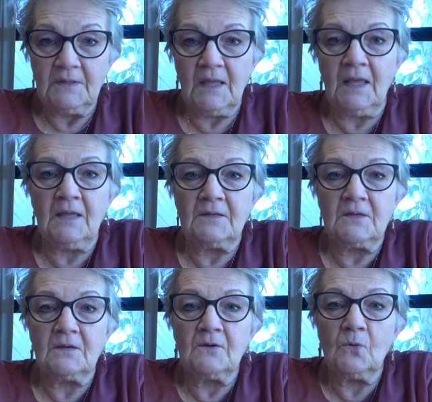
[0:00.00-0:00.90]

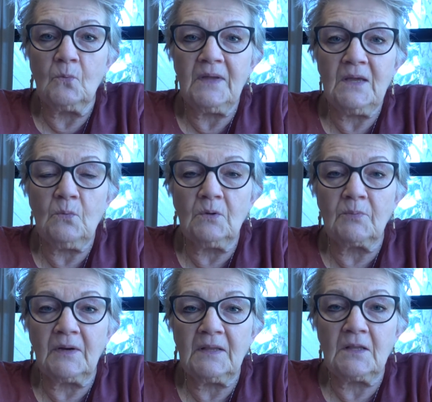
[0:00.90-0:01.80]
And we will
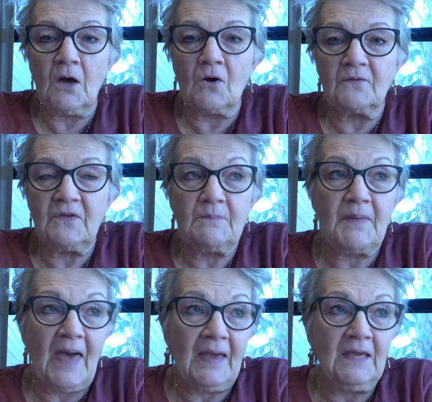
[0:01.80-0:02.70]
bring the RV
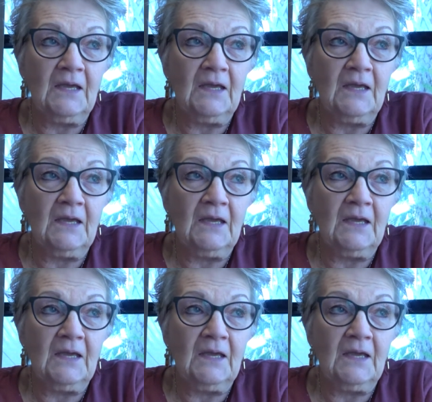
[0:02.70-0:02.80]
back